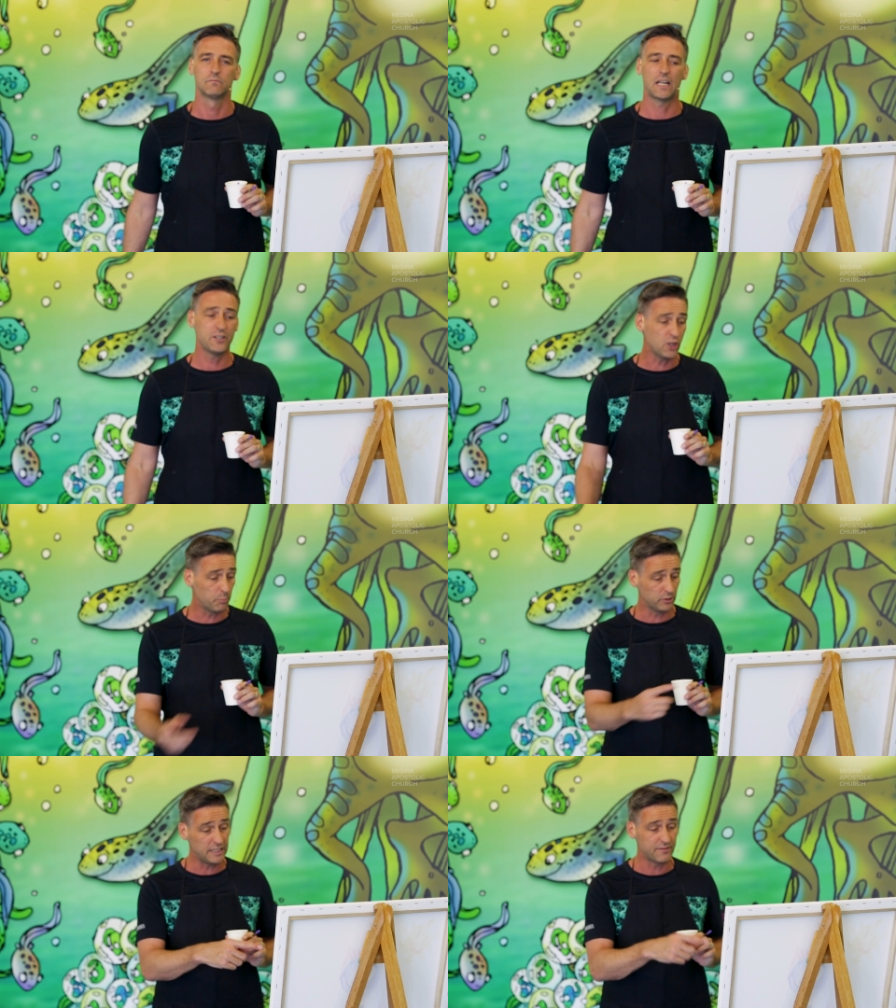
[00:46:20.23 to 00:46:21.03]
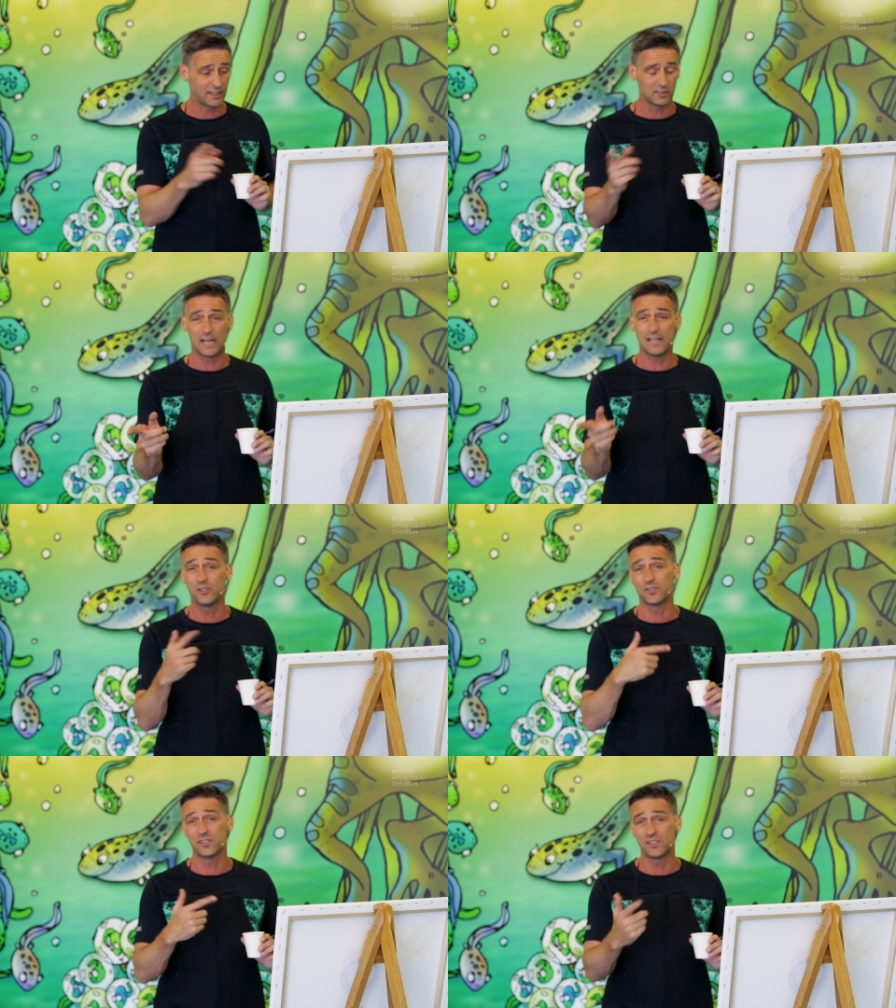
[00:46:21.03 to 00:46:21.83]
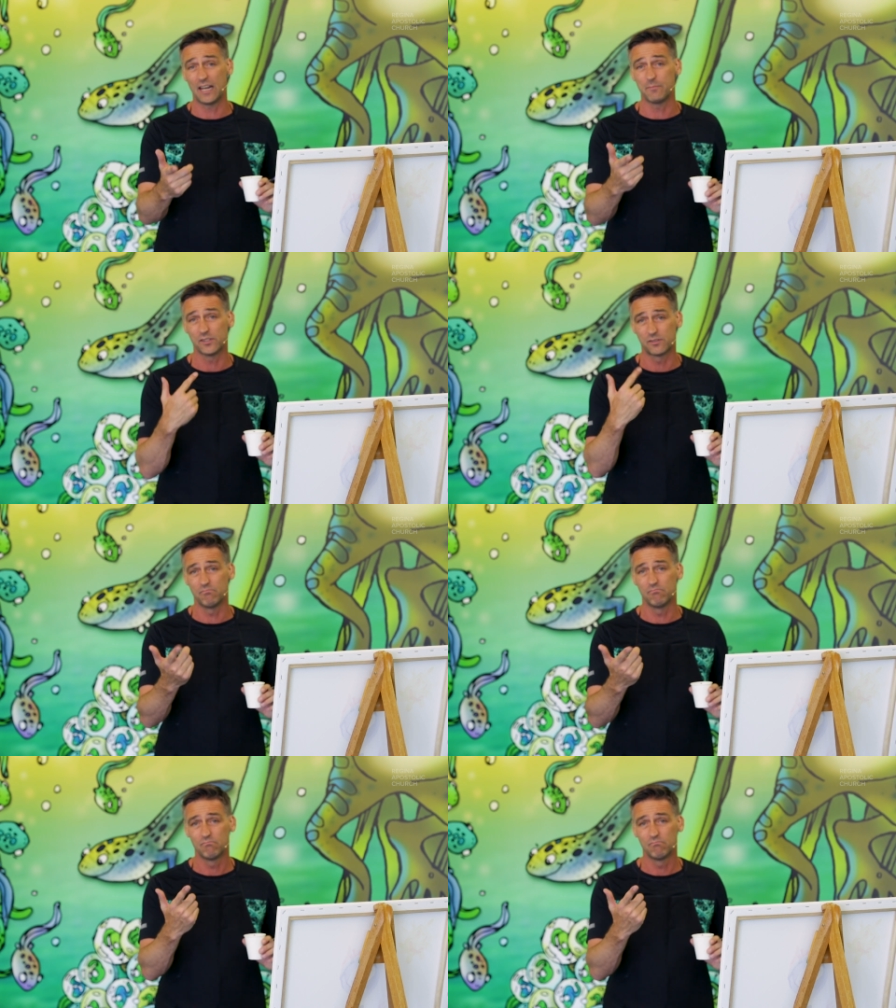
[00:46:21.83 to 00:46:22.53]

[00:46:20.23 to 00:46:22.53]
And you don't believe that Elijah's the same as